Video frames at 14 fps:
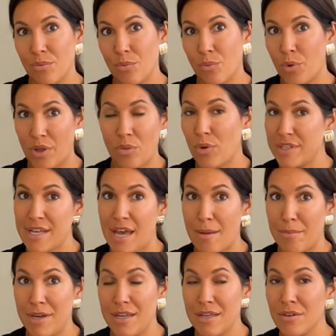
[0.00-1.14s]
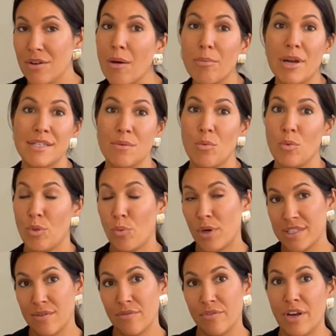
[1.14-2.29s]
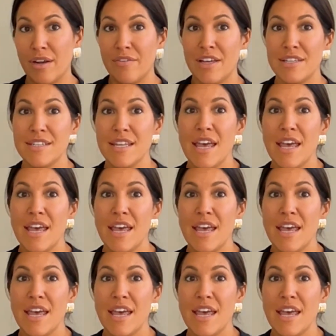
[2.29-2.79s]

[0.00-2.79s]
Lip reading: with what's happening, not present with what's in front of us.